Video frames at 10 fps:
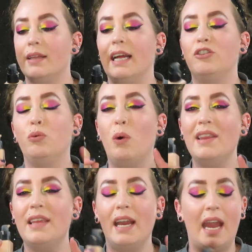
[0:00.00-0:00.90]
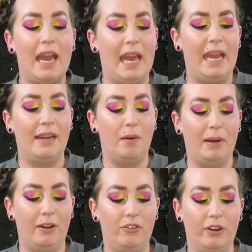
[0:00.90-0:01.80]
That's one thing I hate
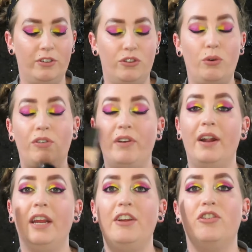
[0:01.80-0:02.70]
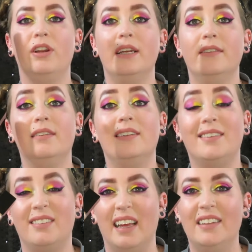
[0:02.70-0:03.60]
about drugstore foundation, is the
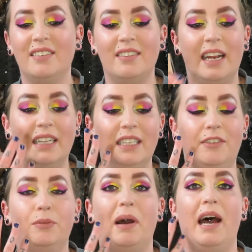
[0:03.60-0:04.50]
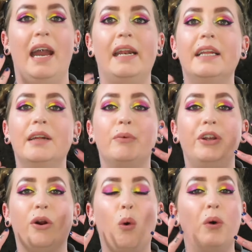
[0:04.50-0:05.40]
scents that it leaves behind, and then
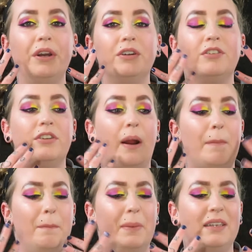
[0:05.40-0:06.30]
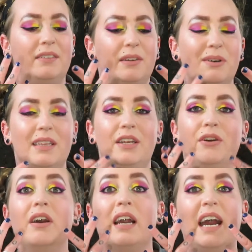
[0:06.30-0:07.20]
when your oils start mixing with it, you
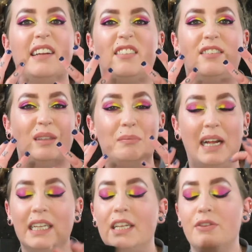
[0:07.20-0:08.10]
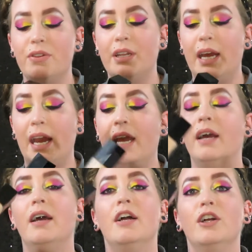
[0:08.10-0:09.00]
can kind of smell it through the day.
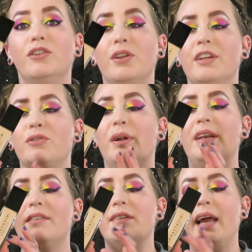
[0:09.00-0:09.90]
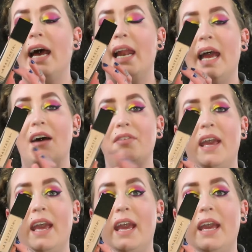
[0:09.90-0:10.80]
So this one does not have
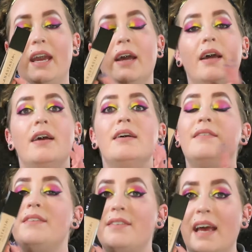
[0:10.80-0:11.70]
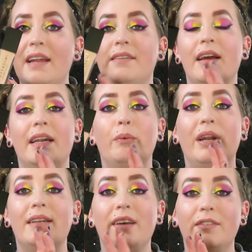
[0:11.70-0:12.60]
a scent, and when
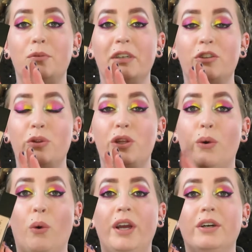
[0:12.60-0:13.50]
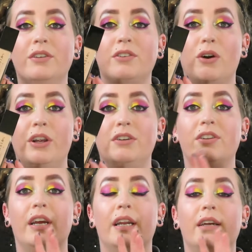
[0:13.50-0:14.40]
it does mix with your oils on your
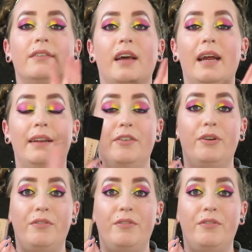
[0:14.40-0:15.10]
skin, because I did